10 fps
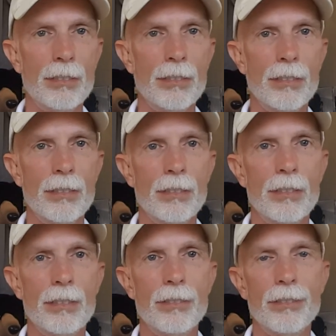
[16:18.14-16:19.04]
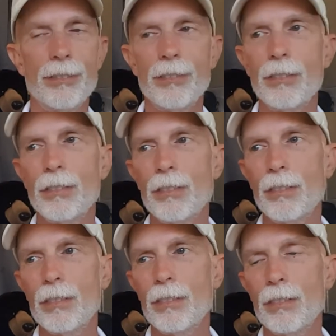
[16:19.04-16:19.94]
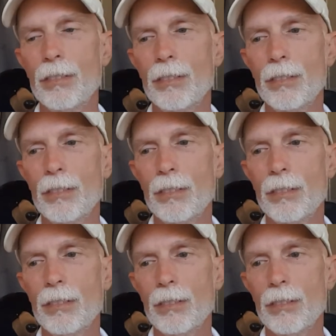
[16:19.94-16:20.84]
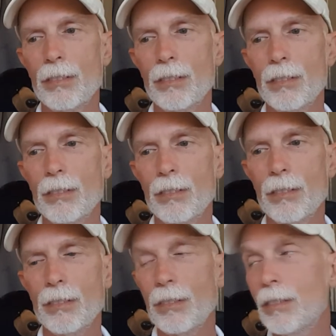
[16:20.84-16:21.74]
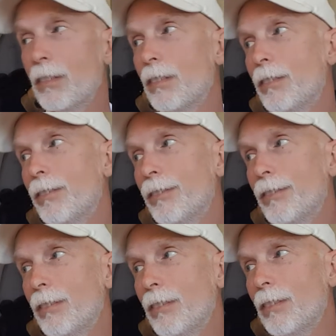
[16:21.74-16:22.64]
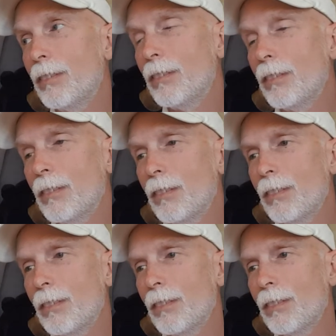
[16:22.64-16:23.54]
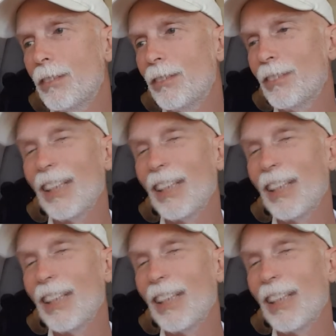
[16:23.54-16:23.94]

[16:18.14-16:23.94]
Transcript: This person isn't speaking.